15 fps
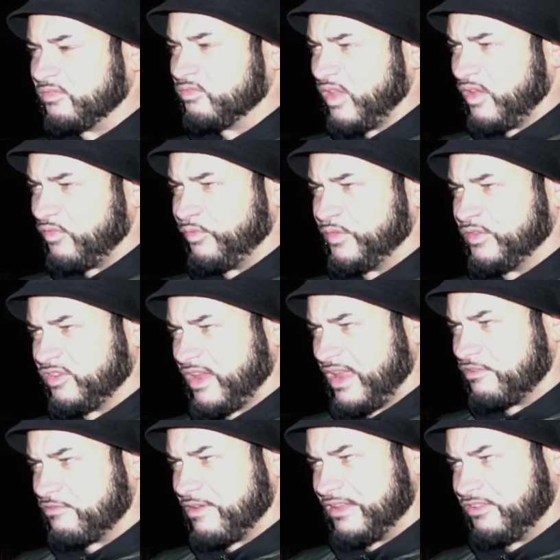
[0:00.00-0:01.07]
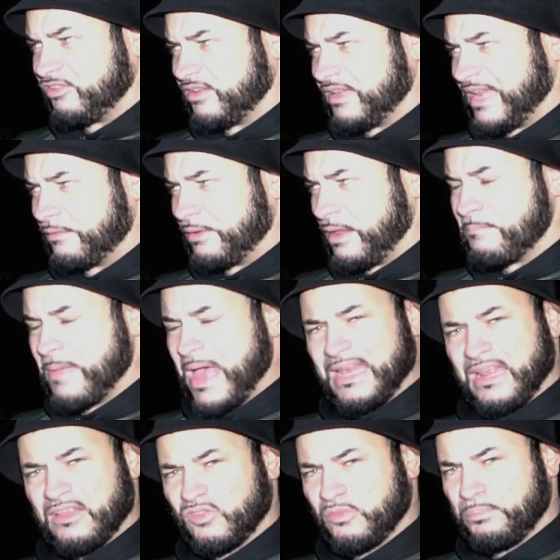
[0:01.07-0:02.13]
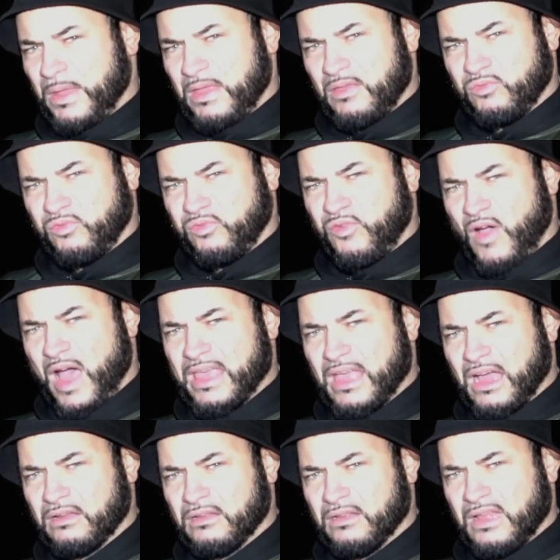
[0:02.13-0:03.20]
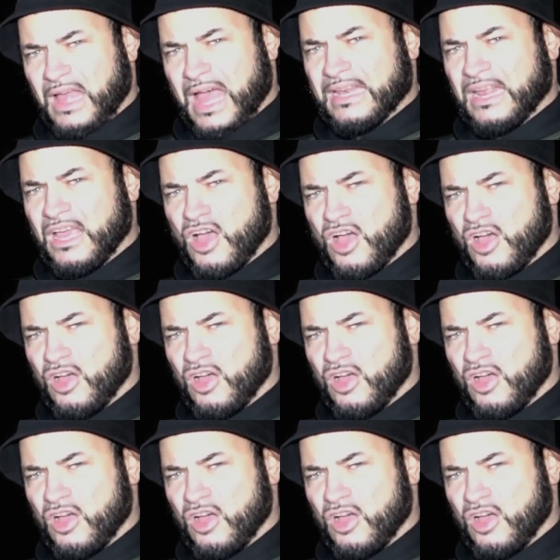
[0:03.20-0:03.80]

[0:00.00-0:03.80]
the different generation now. Their man ain't spitting fire, and it